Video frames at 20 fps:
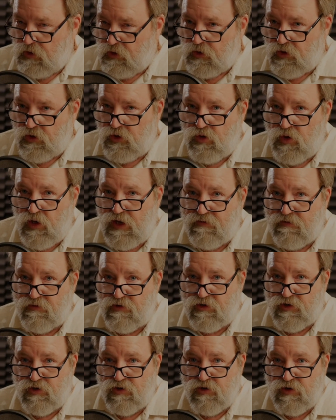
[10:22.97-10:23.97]
You have a
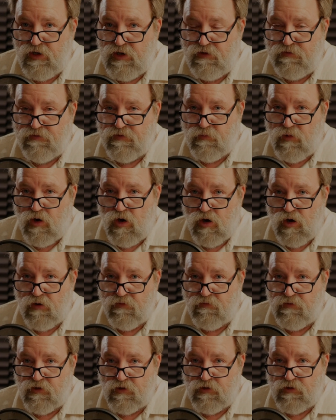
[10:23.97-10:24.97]
degree from
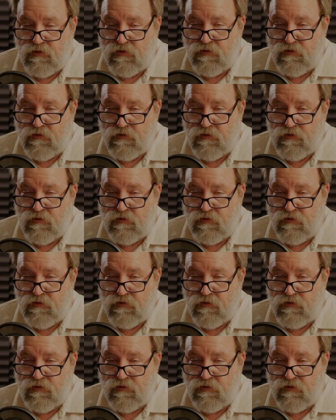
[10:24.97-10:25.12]
Harvard.